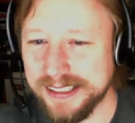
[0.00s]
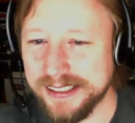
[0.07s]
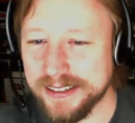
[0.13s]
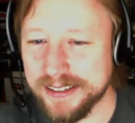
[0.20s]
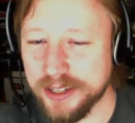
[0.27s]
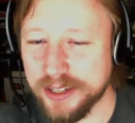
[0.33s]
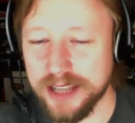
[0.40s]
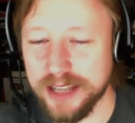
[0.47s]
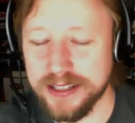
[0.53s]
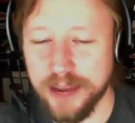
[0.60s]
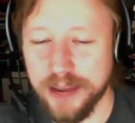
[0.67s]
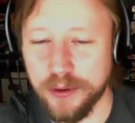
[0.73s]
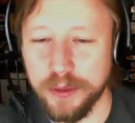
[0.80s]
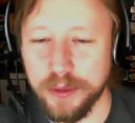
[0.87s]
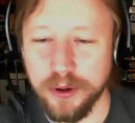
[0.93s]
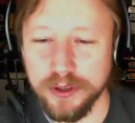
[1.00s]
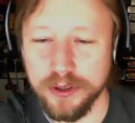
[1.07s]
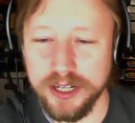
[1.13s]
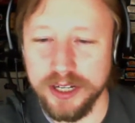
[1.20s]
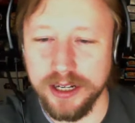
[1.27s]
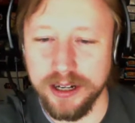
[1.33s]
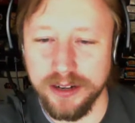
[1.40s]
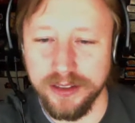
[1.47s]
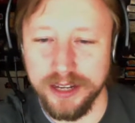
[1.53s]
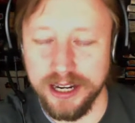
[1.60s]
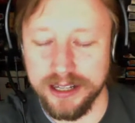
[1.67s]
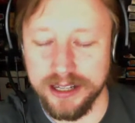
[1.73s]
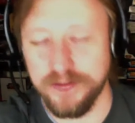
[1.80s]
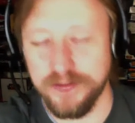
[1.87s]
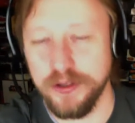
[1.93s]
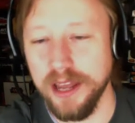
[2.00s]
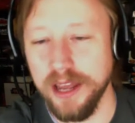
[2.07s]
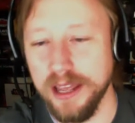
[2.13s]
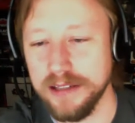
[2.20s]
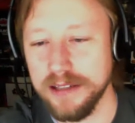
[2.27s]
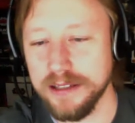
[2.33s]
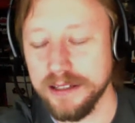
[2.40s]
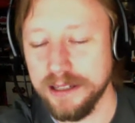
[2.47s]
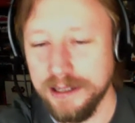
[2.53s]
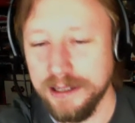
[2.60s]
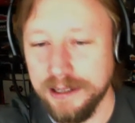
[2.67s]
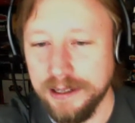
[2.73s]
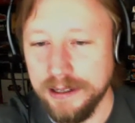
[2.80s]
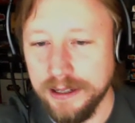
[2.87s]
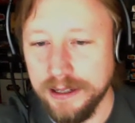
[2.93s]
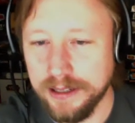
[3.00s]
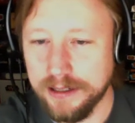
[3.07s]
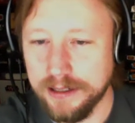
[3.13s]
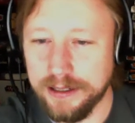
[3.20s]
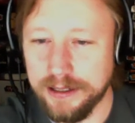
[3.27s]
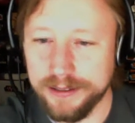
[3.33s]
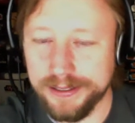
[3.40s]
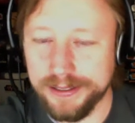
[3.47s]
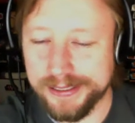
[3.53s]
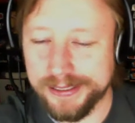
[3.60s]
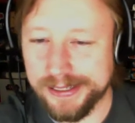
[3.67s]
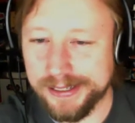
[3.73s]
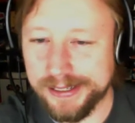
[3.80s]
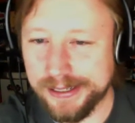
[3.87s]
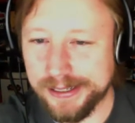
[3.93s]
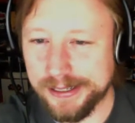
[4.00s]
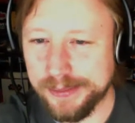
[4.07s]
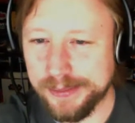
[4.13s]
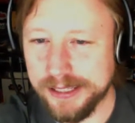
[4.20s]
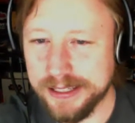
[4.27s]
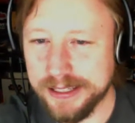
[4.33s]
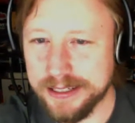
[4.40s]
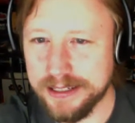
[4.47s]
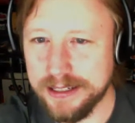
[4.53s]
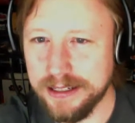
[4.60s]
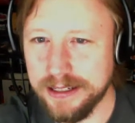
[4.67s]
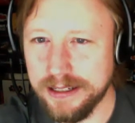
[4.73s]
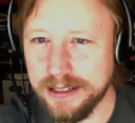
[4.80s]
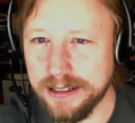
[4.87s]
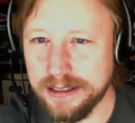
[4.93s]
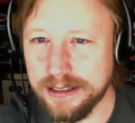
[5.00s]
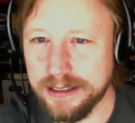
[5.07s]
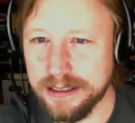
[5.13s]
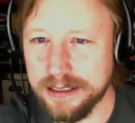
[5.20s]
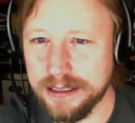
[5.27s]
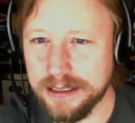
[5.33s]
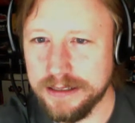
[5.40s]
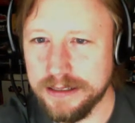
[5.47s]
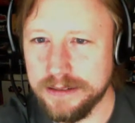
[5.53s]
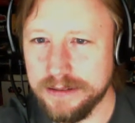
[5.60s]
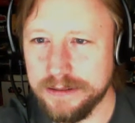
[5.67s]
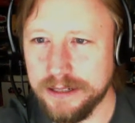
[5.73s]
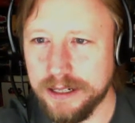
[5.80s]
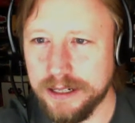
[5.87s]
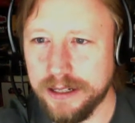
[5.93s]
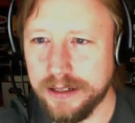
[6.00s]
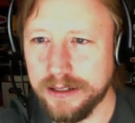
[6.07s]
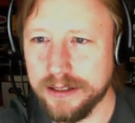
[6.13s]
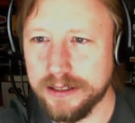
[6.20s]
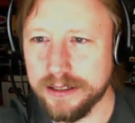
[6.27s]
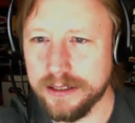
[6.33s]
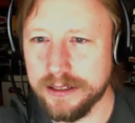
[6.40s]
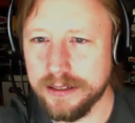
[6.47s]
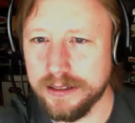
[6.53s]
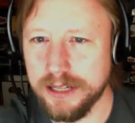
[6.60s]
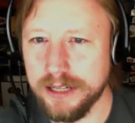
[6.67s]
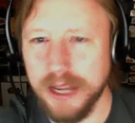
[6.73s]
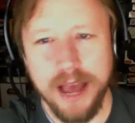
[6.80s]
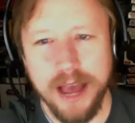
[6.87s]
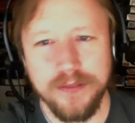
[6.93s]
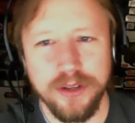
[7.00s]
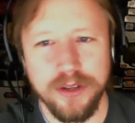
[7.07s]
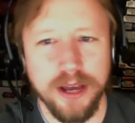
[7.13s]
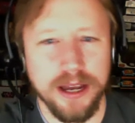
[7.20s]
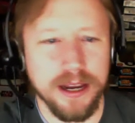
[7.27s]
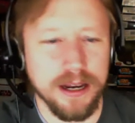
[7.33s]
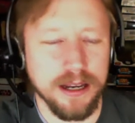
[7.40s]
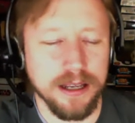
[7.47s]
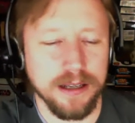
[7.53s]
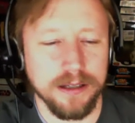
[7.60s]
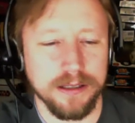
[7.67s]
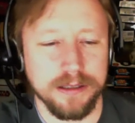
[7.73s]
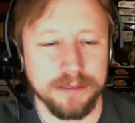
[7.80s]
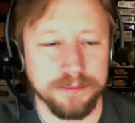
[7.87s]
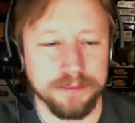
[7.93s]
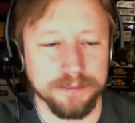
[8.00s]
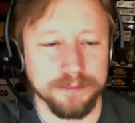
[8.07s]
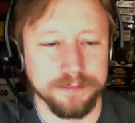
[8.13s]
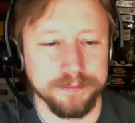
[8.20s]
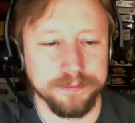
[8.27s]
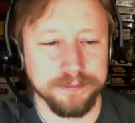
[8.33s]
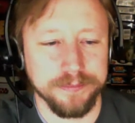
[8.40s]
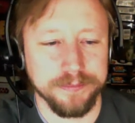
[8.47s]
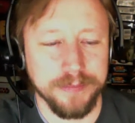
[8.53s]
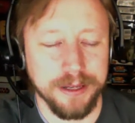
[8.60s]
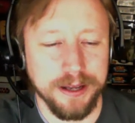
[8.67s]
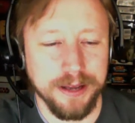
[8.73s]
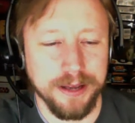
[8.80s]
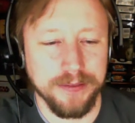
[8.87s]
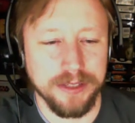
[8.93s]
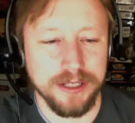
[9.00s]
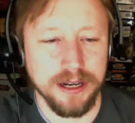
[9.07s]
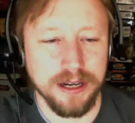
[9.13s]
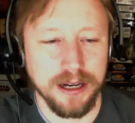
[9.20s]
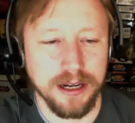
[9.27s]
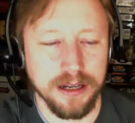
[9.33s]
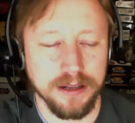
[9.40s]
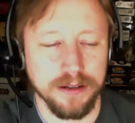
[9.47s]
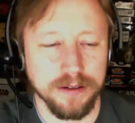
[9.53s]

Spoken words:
So yes, that will be posted here in the next few days. Let's see. What else? Have you had any? I haven't seen any.